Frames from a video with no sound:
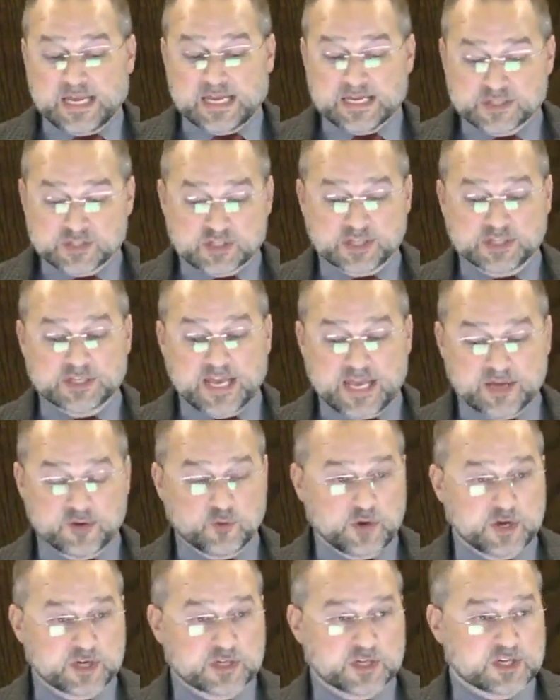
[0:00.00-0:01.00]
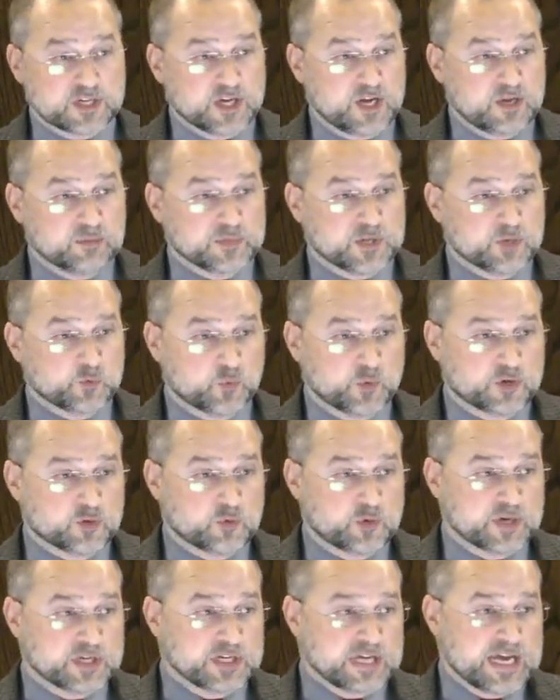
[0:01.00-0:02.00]
Is the day going to come that we're
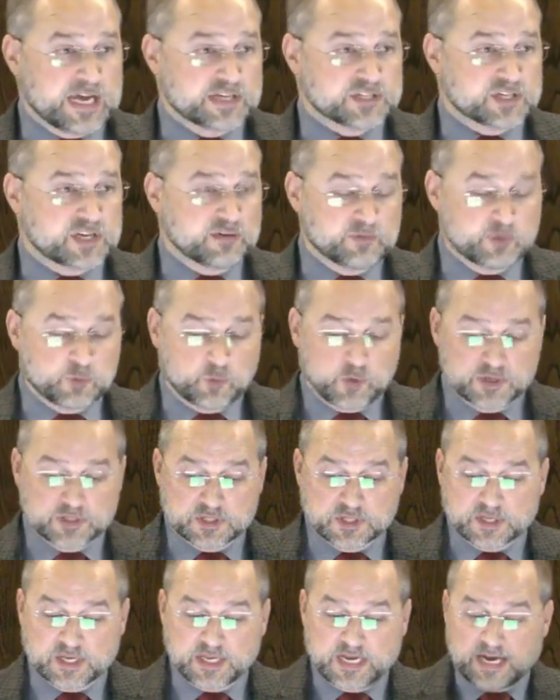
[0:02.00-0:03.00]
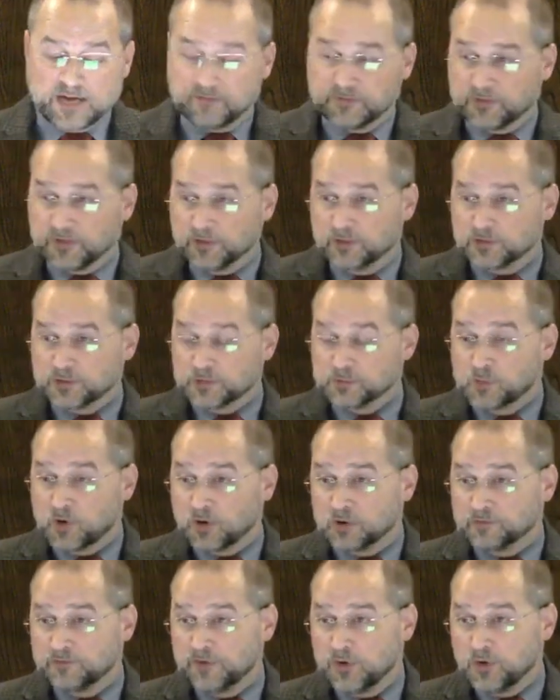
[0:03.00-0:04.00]
going to ask everyone to get out their
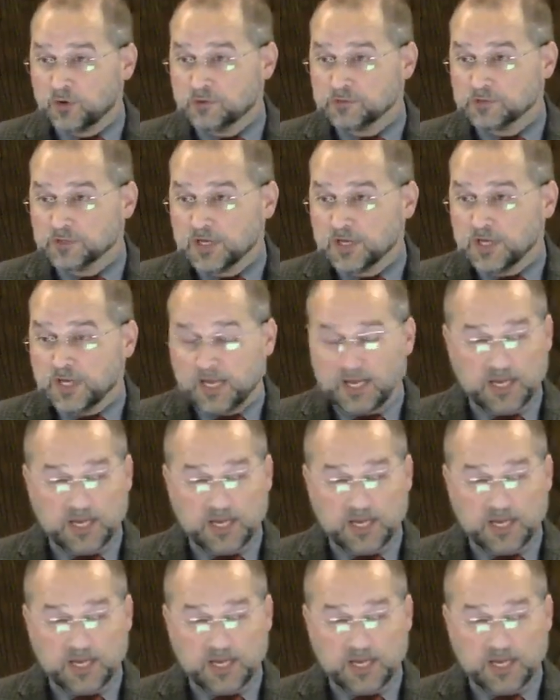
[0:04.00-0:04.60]
smartphone